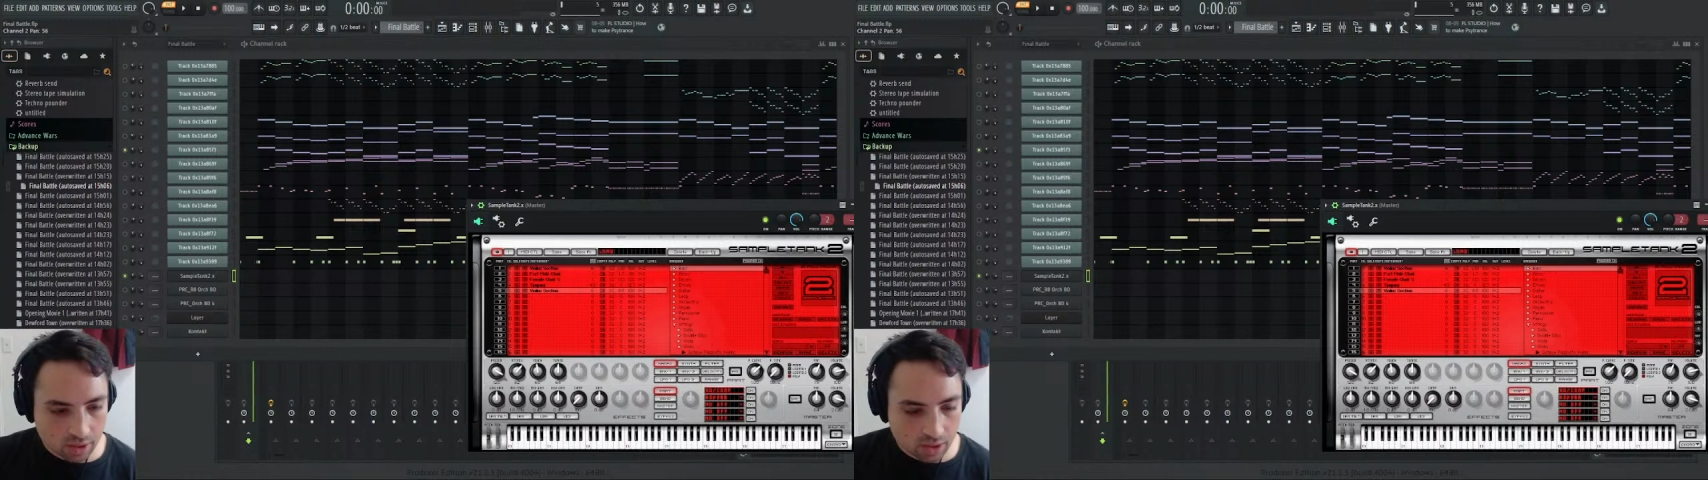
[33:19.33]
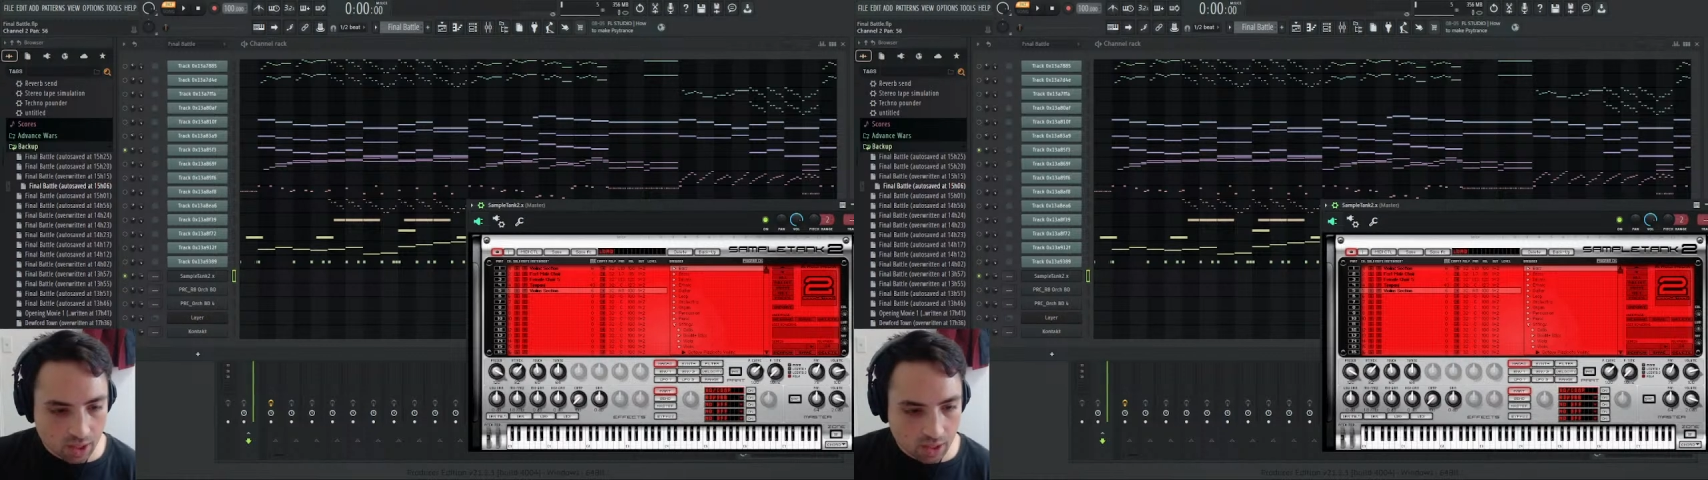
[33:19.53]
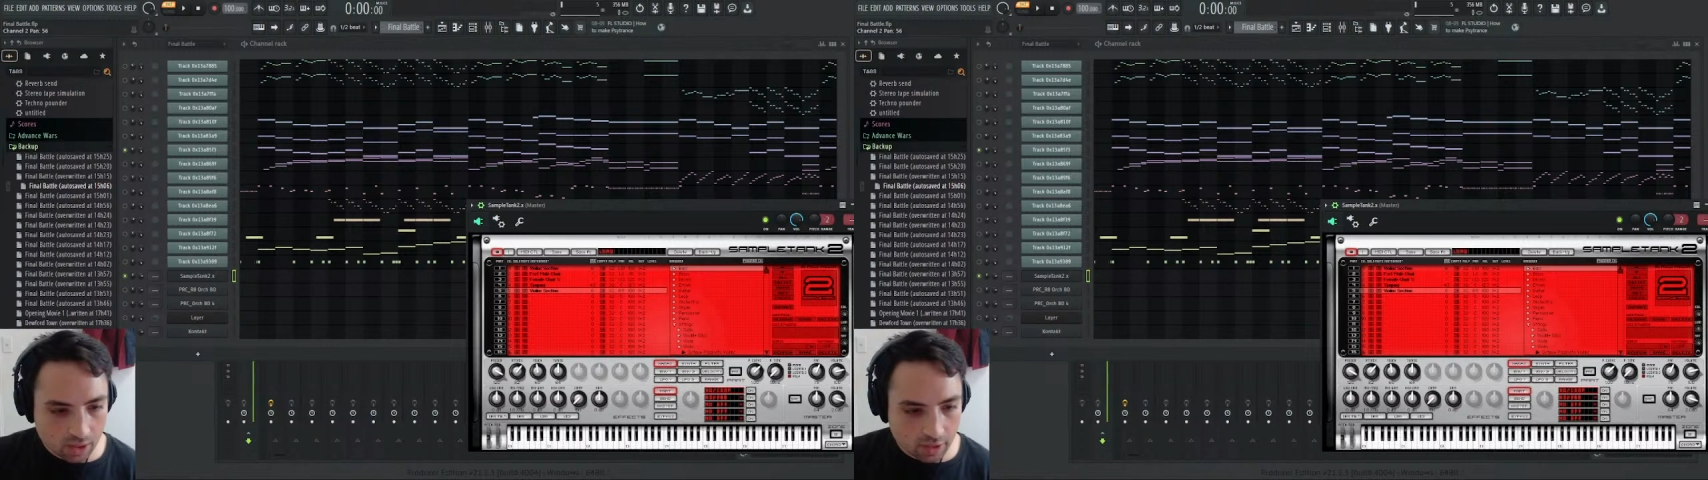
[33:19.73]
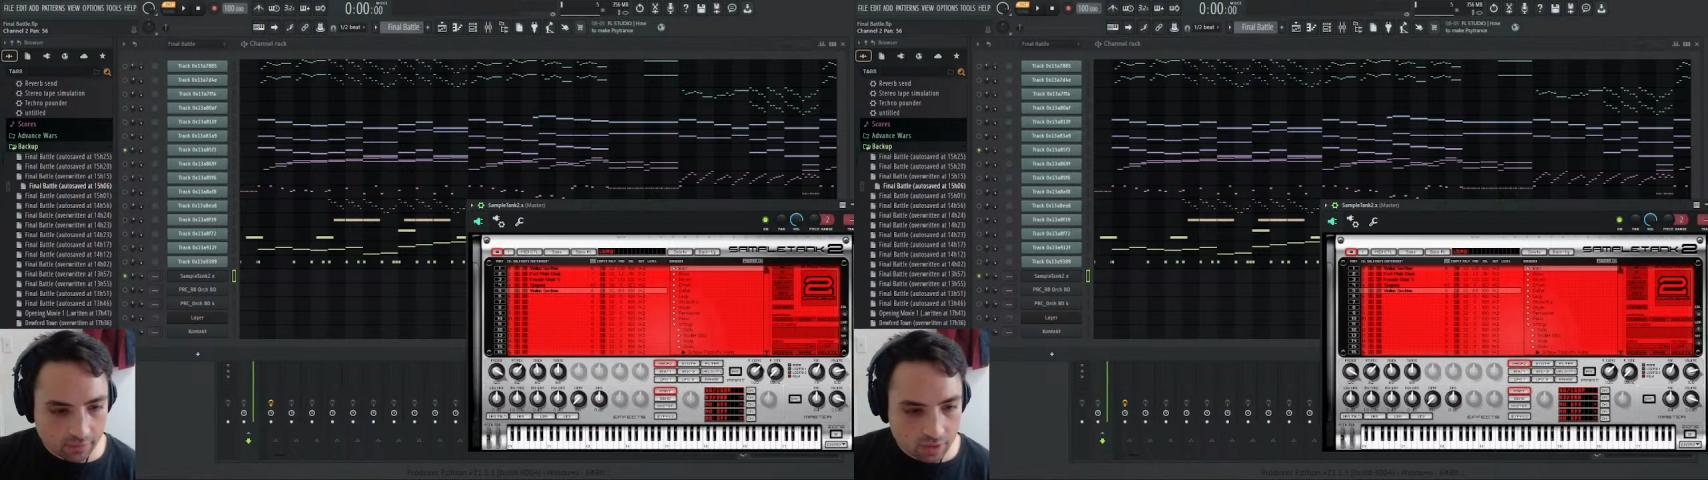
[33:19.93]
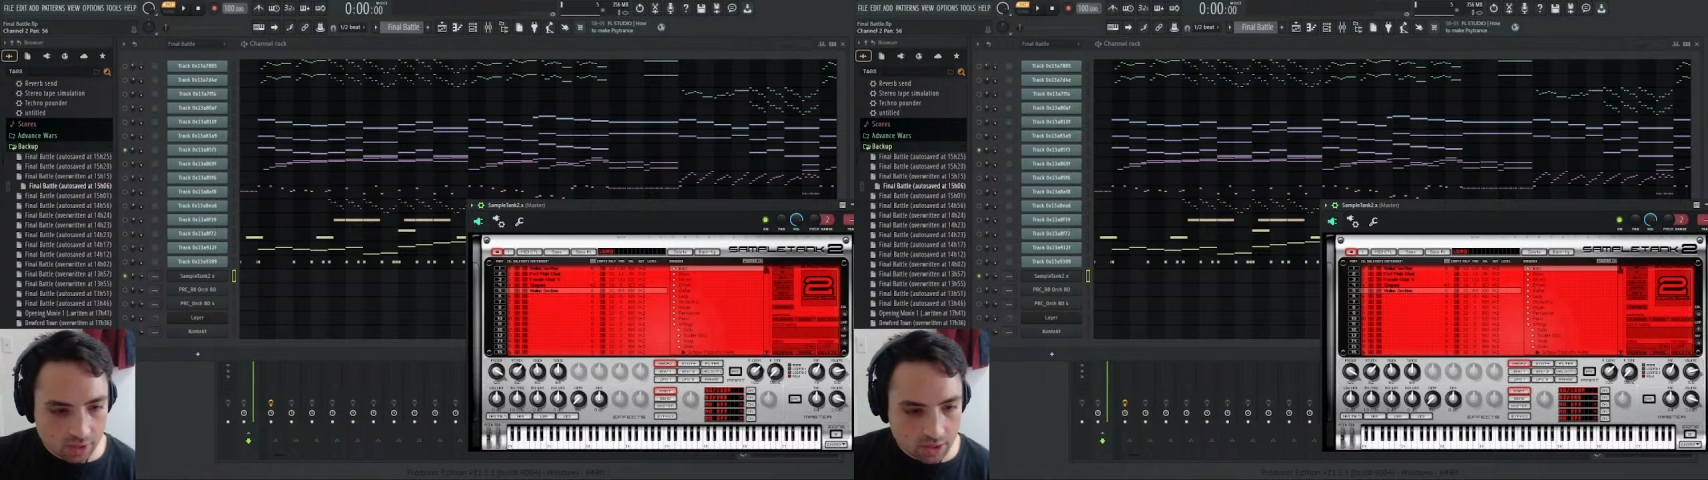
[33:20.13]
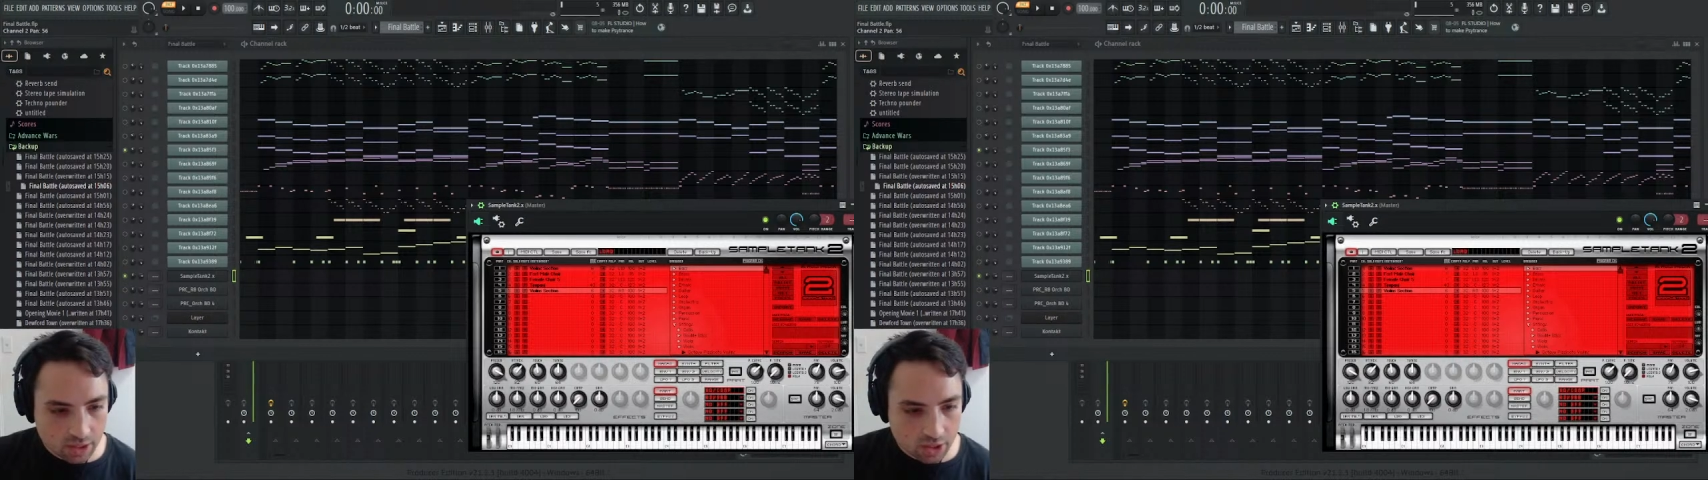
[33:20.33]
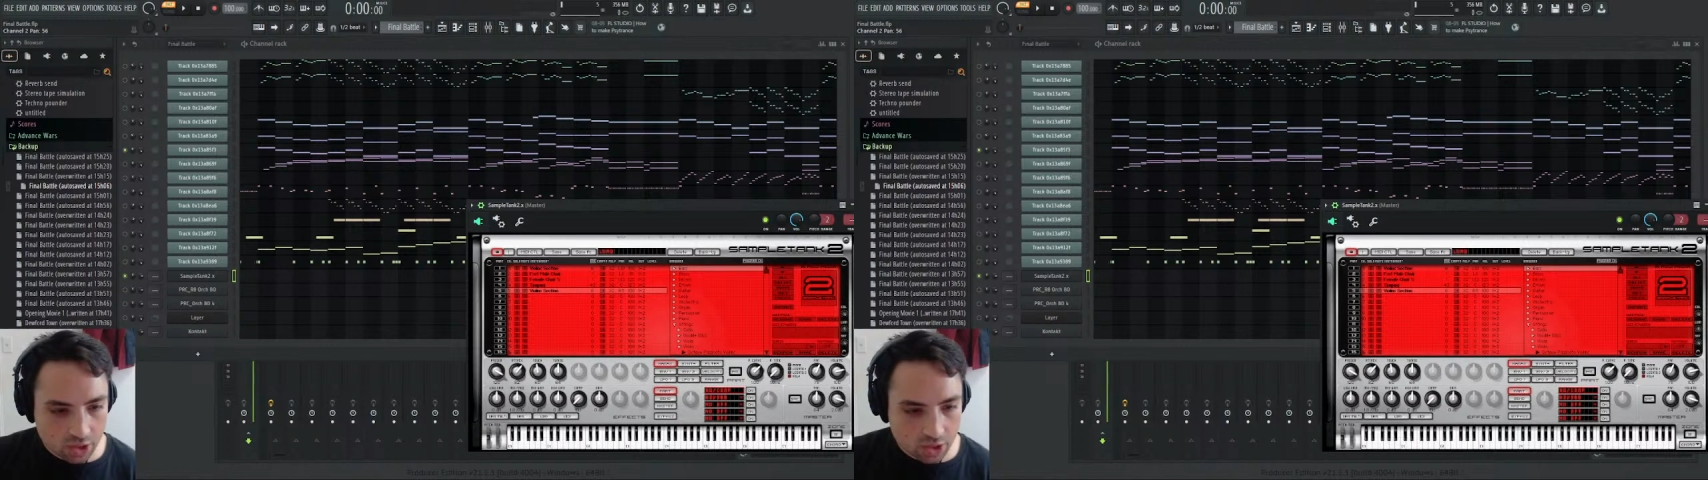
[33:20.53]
8 left of the stage.